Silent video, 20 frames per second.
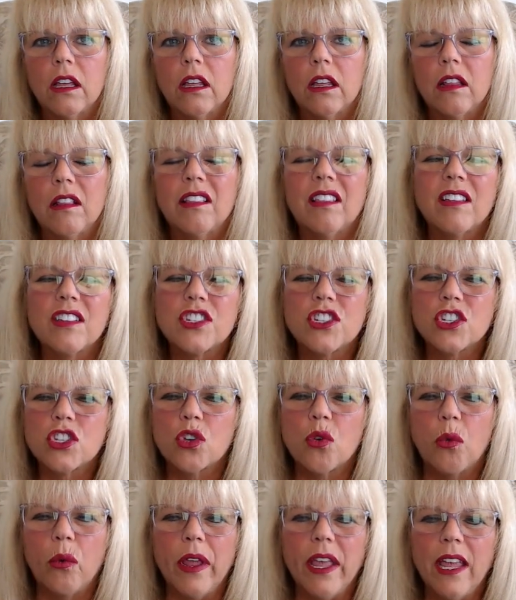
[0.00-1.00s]
this
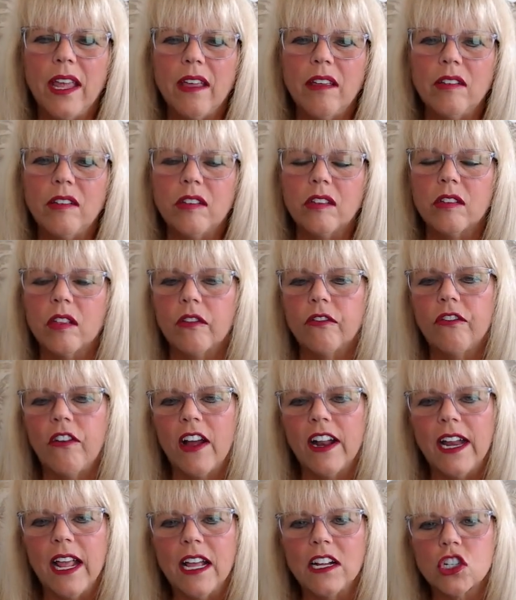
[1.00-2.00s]
squeeze, the
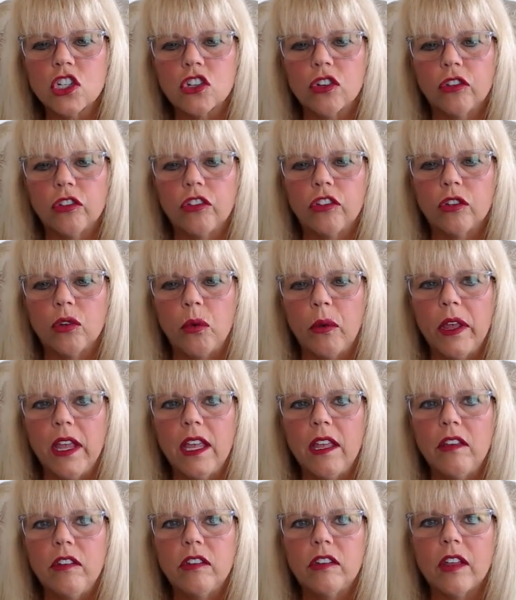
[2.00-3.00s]
financial
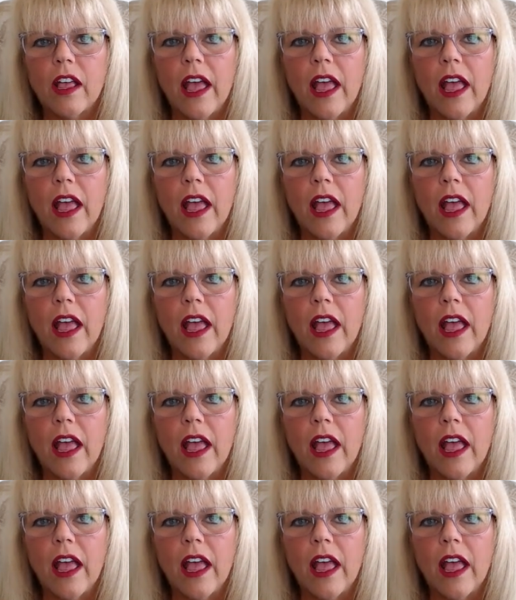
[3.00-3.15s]
squeeze,